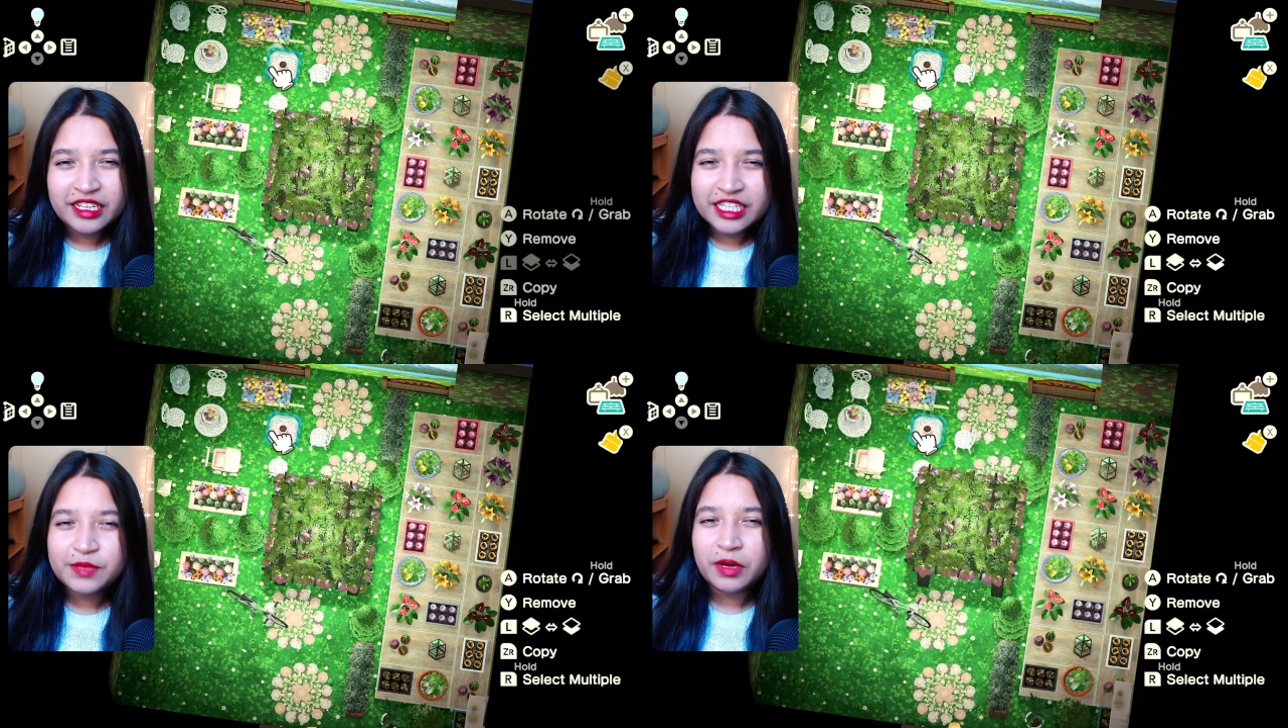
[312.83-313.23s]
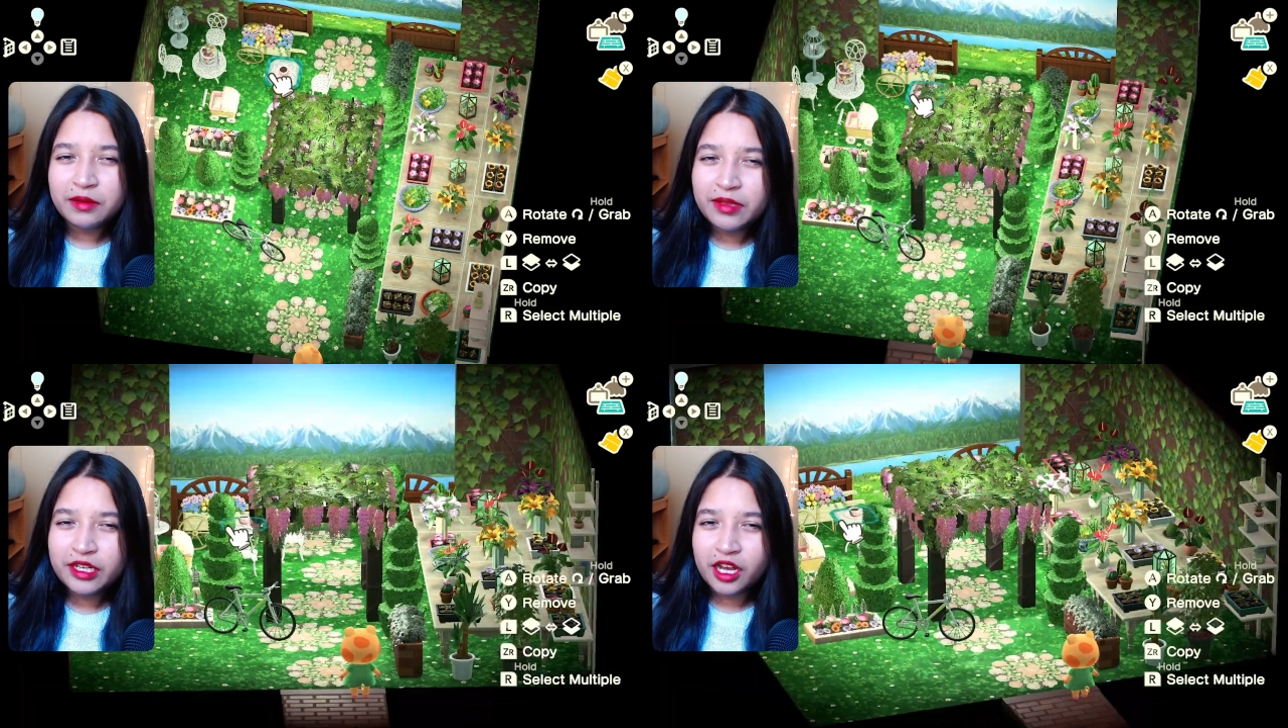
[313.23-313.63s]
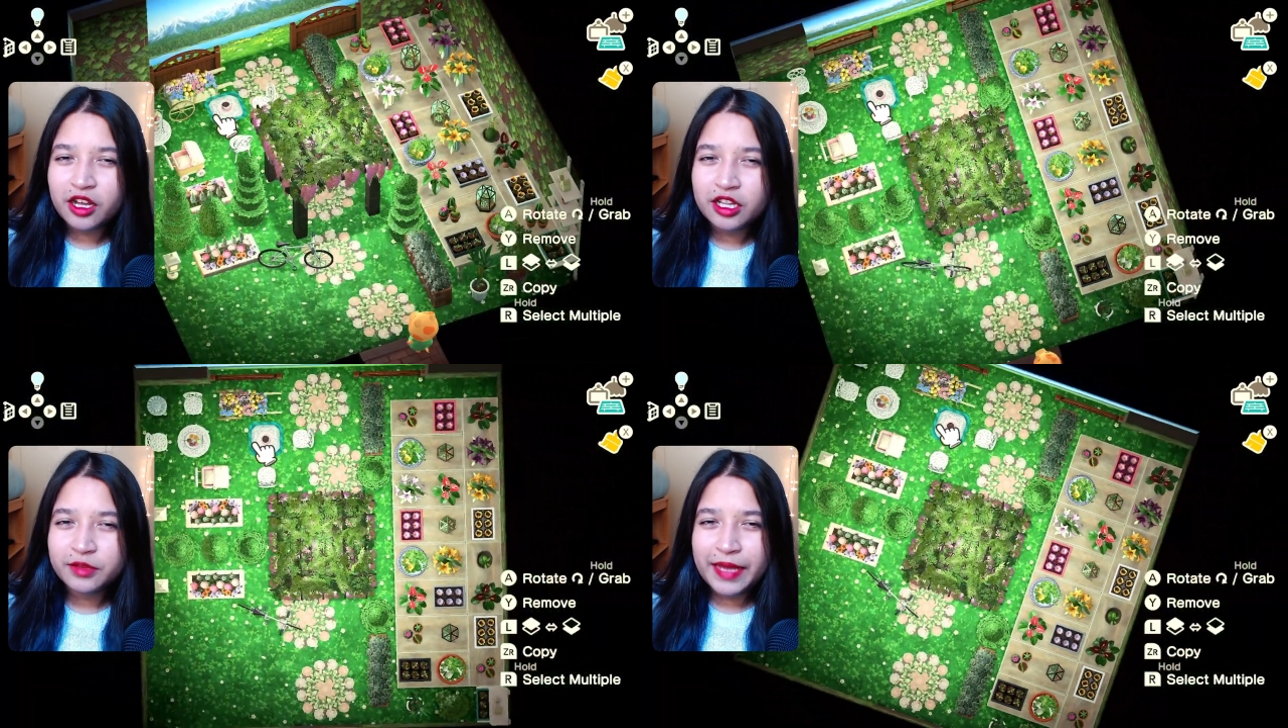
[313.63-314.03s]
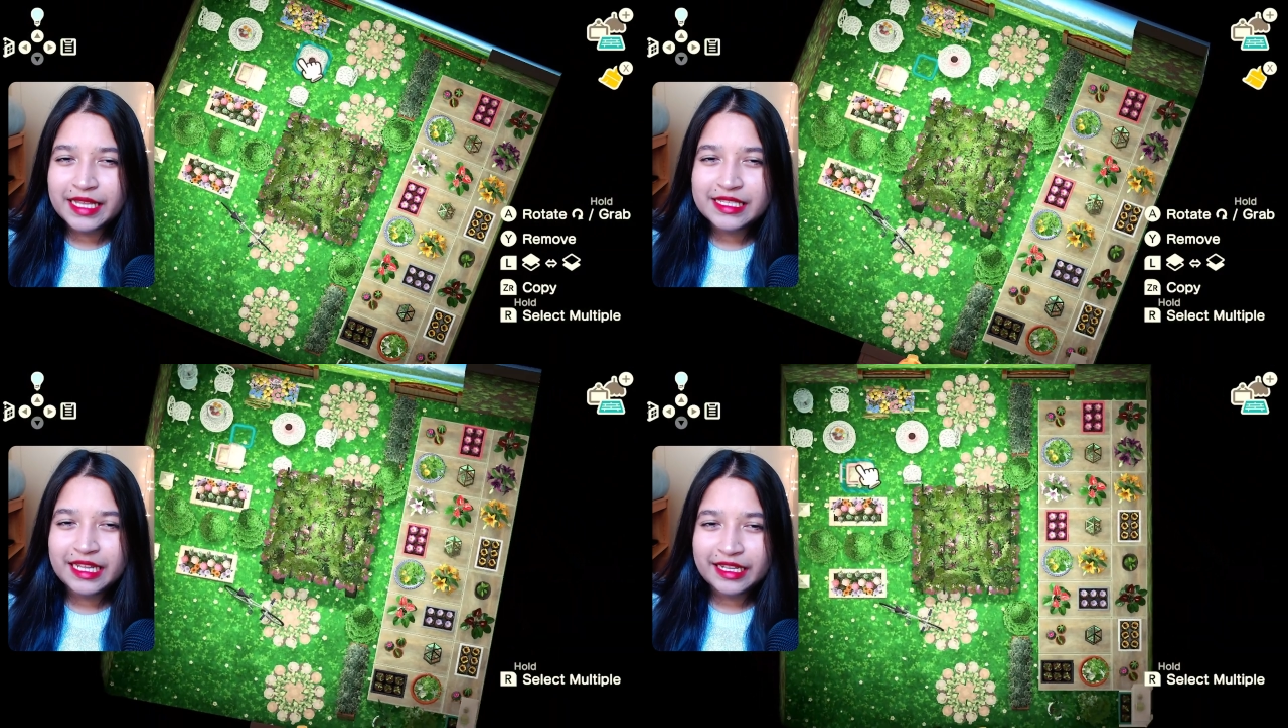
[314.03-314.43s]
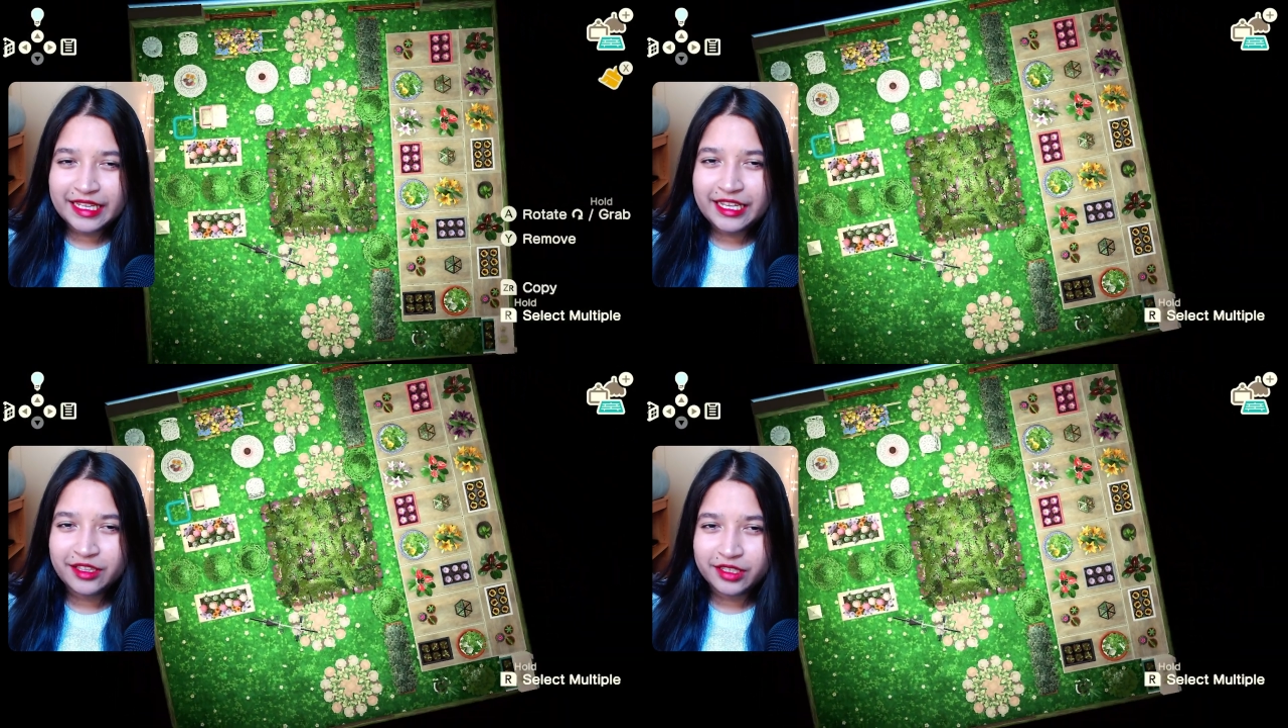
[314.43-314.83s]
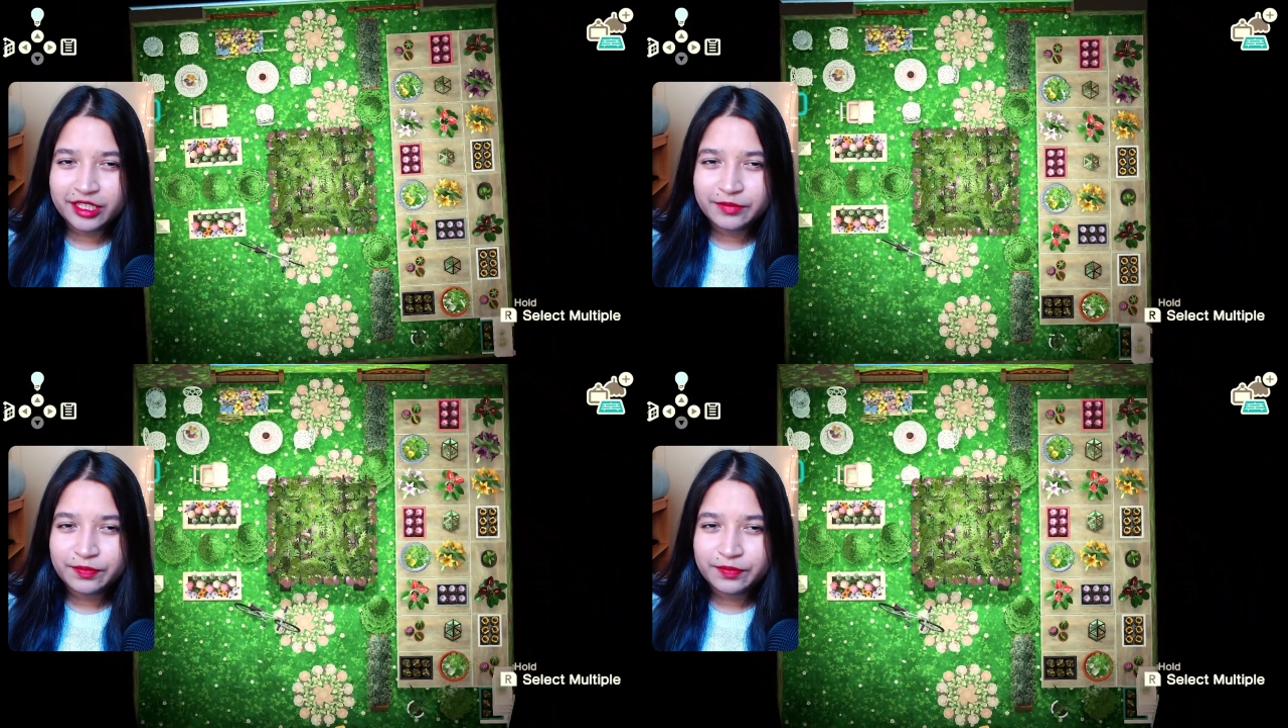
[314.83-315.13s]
It's probably not called a bassinet either.